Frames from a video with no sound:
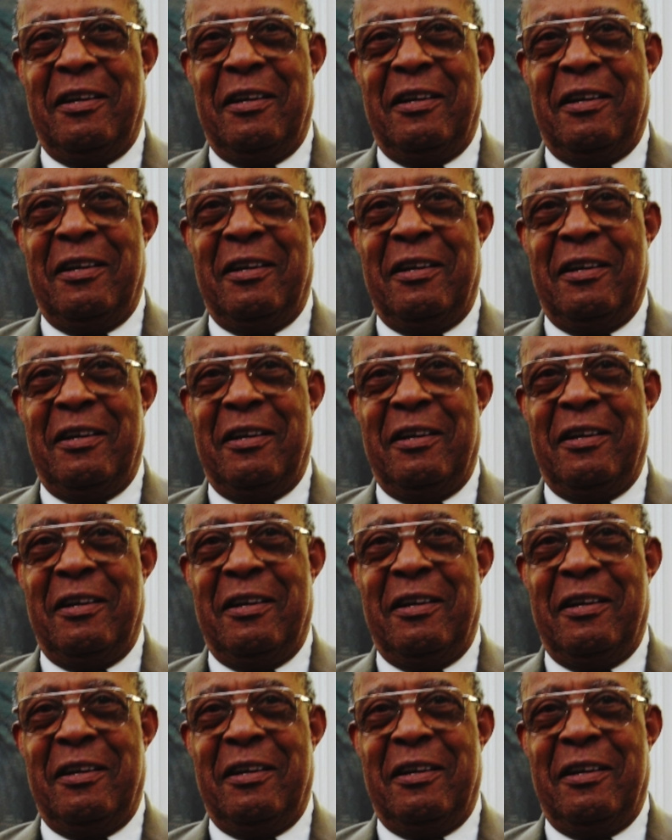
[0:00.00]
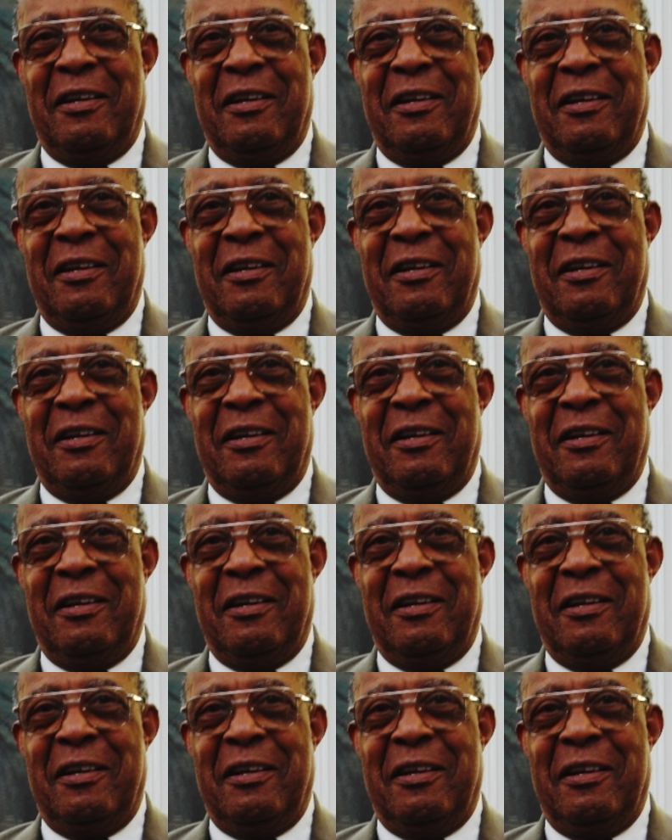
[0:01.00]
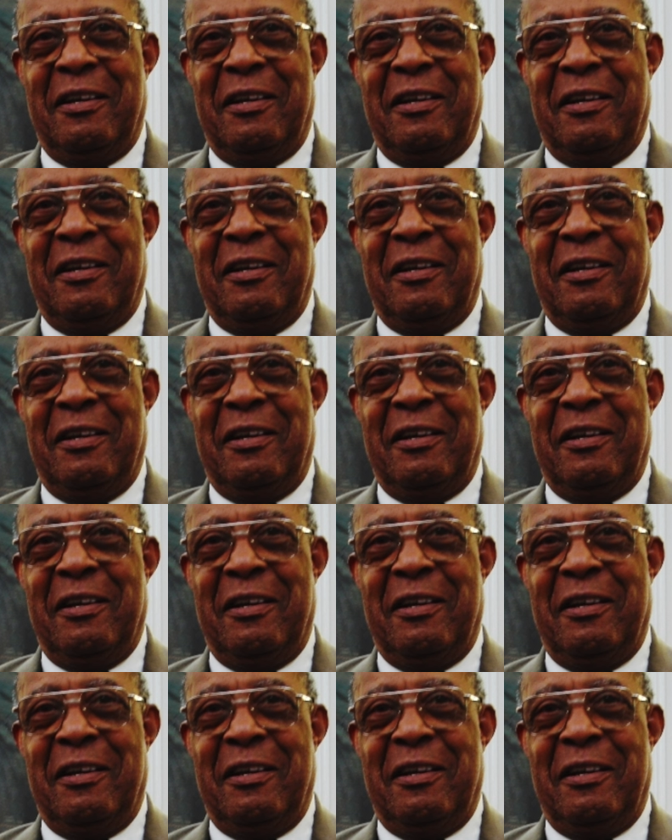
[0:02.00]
(no one is talking)